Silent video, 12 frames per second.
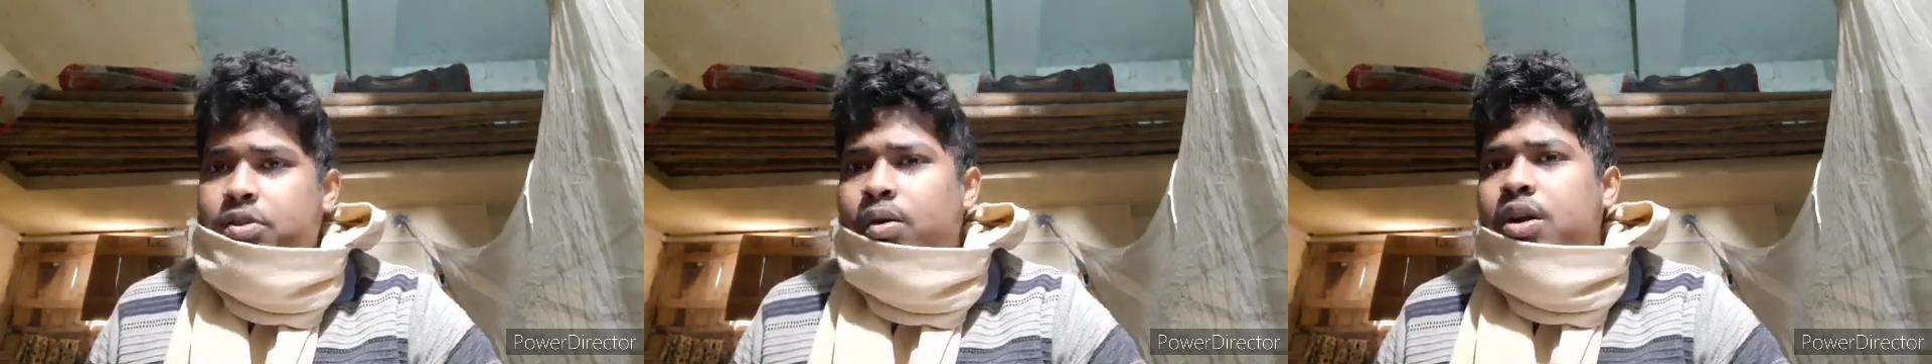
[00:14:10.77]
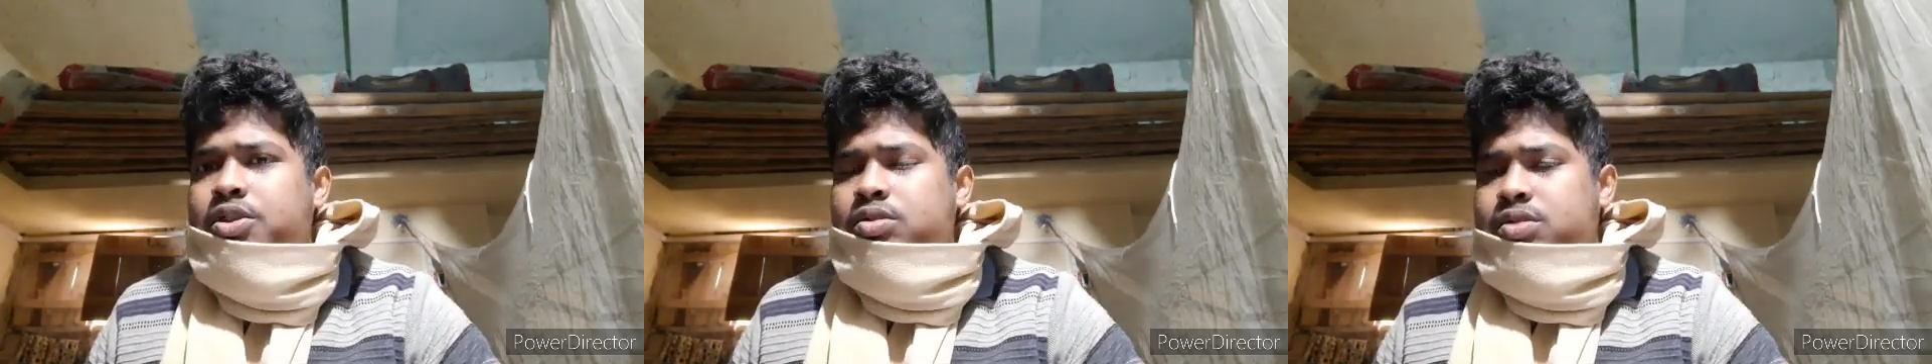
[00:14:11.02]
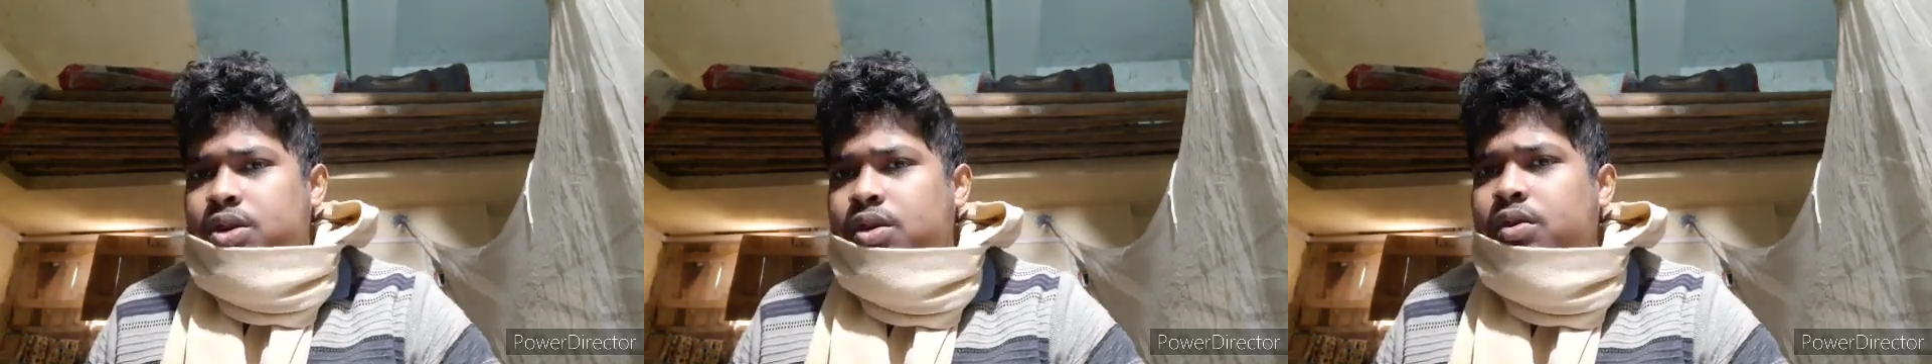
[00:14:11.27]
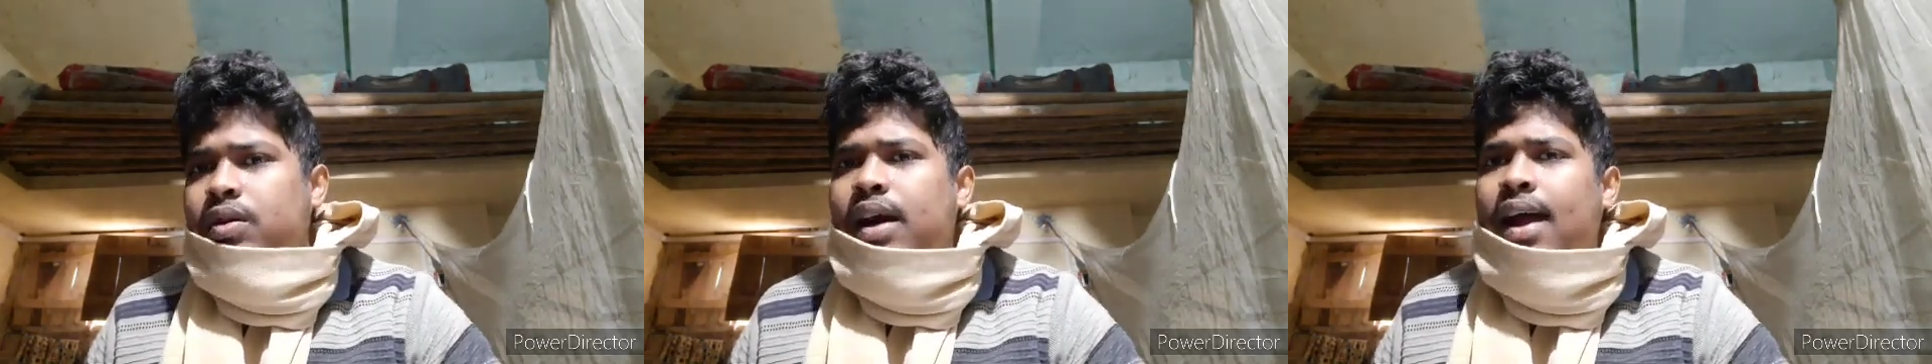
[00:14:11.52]
equals to
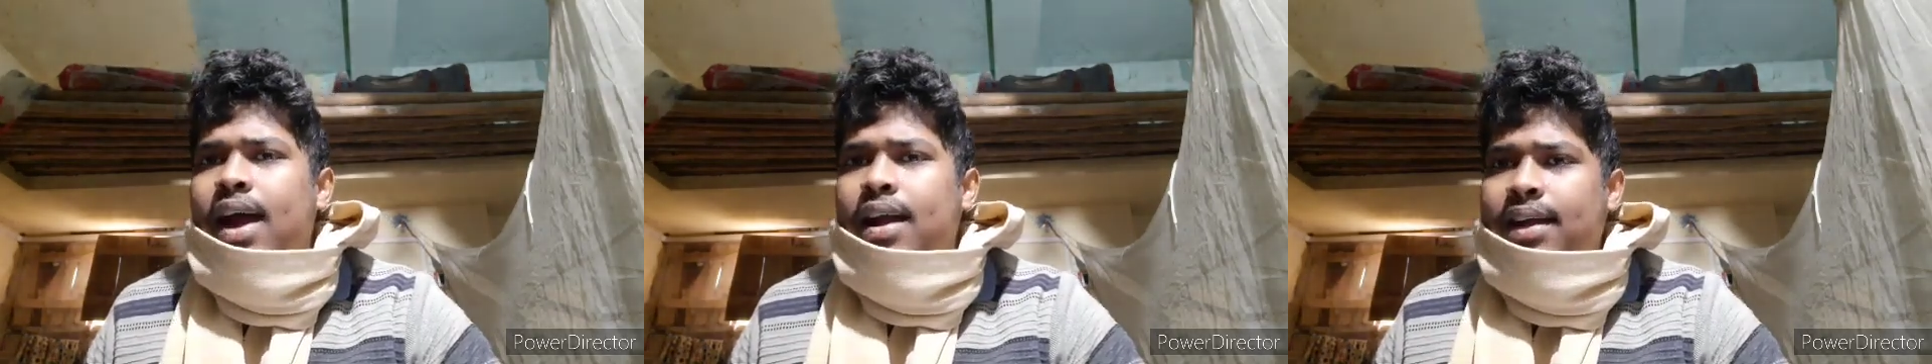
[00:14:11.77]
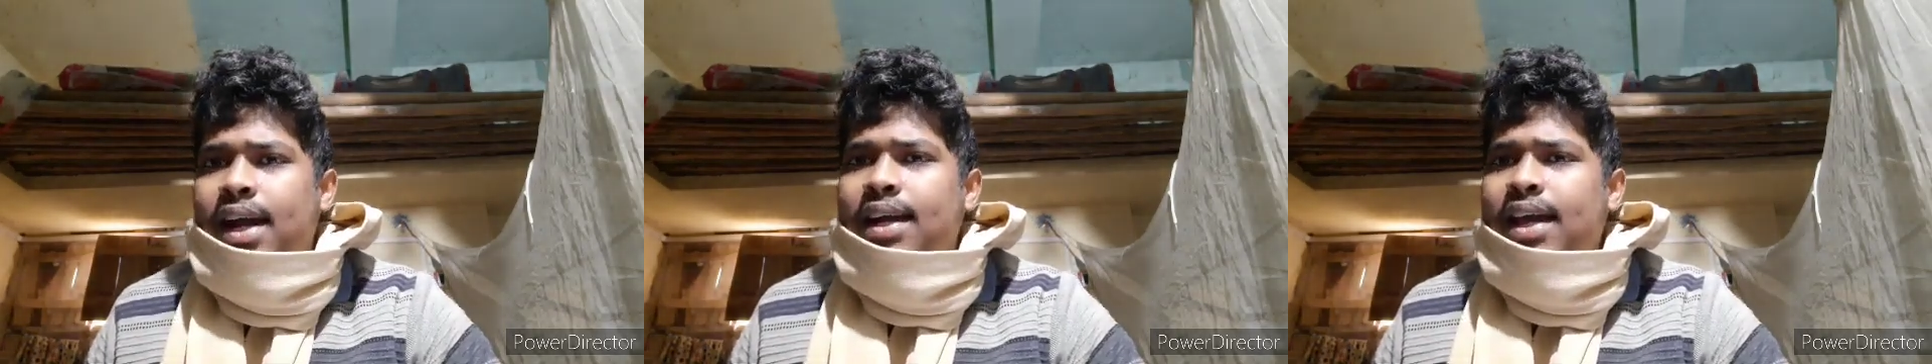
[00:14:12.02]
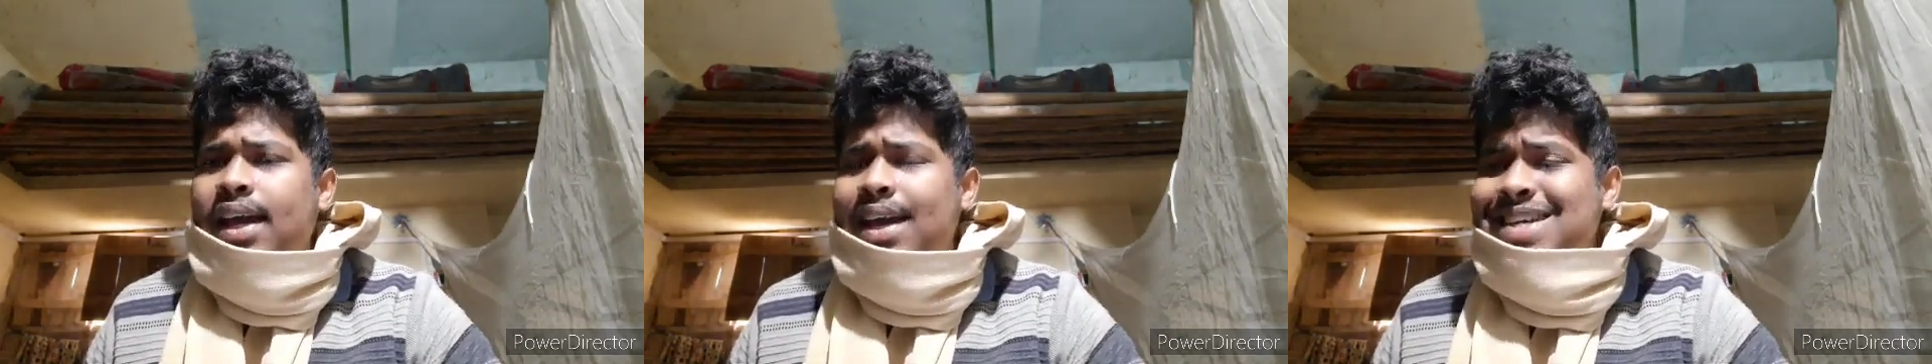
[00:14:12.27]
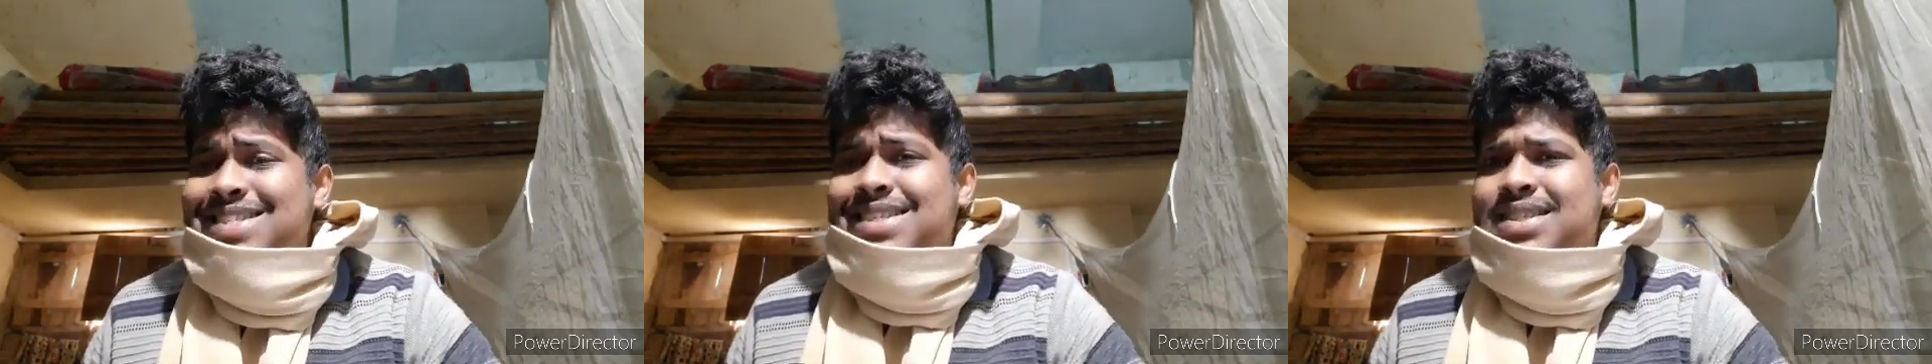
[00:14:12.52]
0 and delta
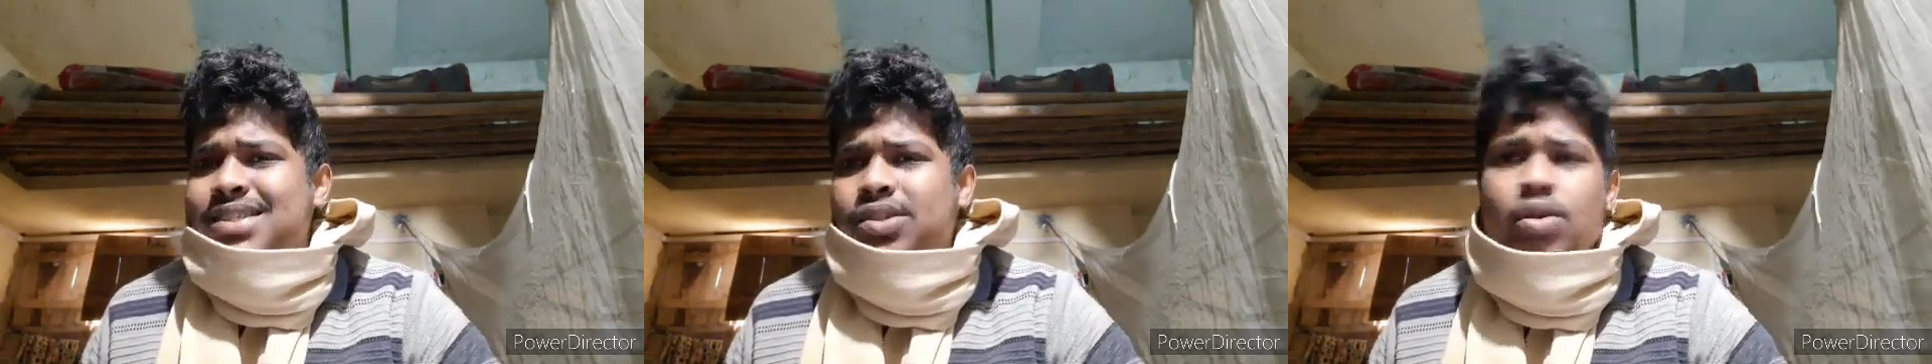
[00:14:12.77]
S is